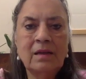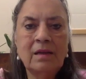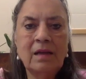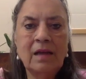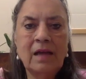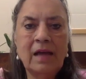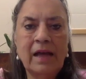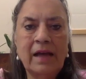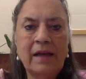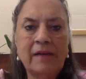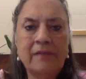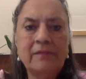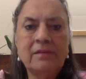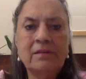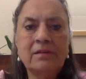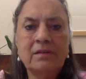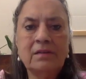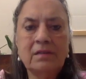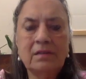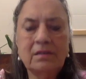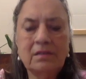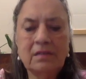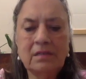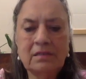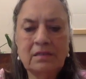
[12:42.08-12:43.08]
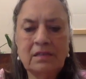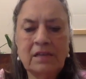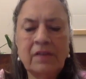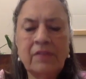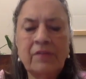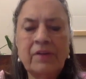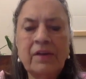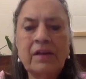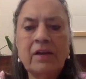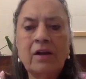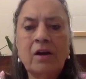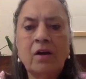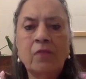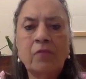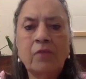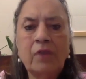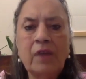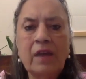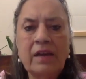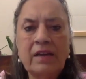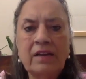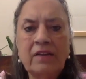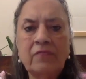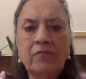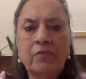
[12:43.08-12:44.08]
And giving of
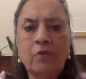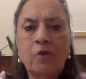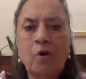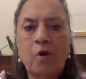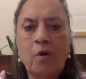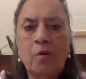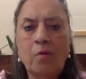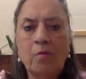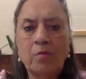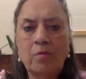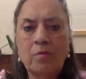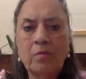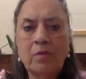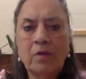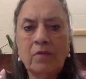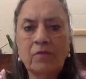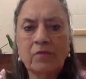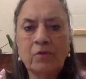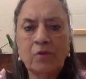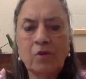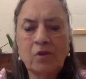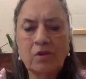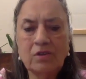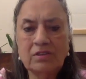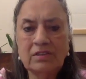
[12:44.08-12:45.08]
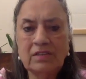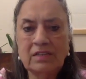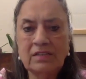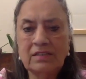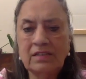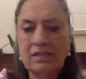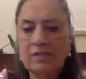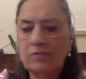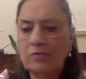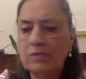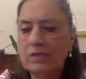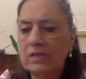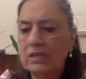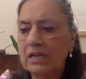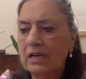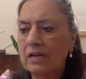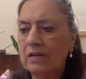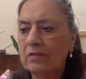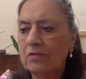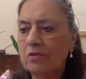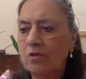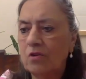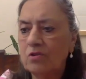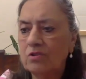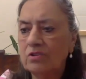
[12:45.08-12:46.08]
any form, of course, this is we can
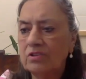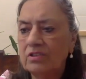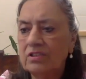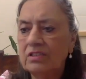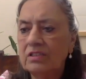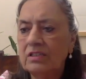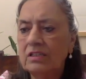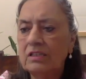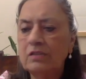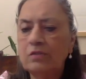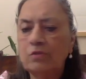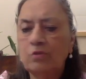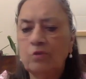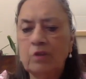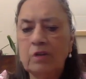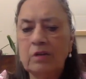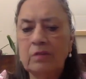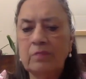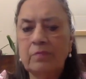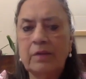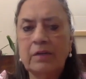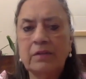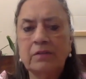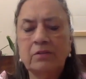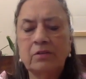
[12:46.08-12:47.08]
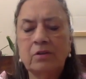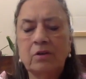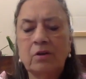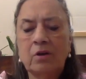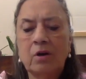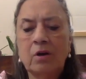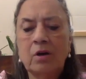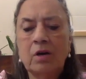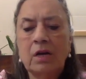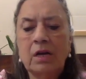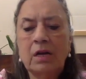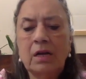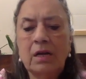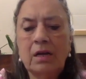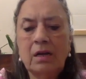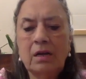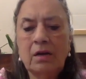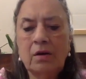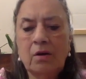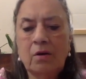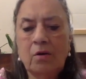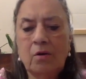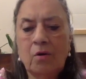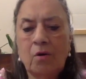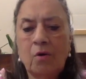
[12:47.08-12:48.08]
consciously do it, but your
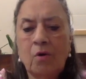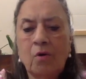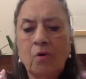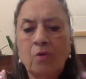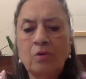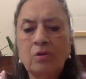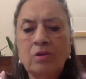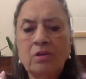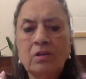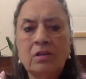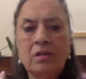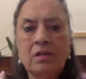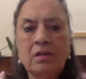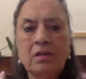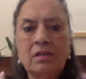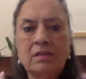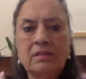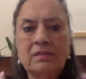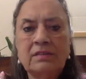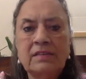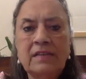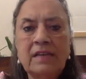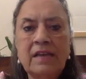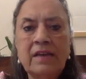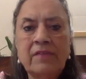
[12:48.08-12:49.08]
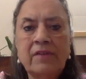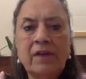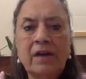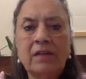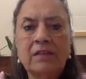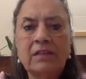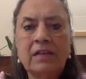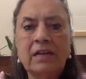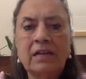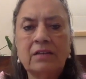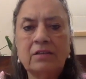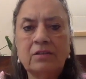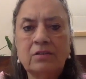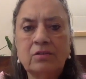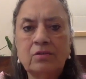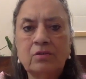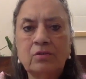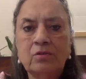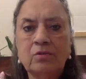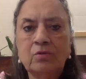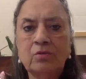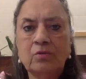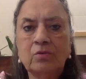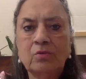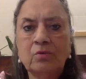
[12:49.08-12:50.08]
own seva that you
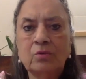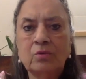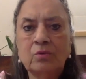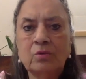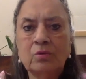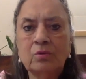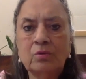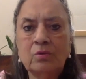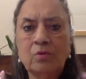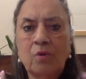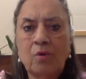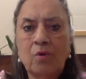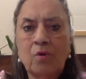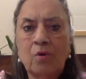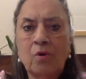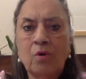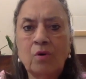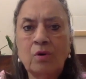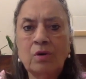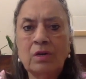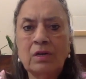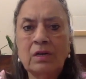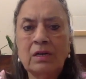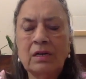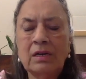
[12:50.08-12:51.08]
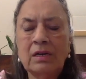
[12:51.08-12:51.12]
do, own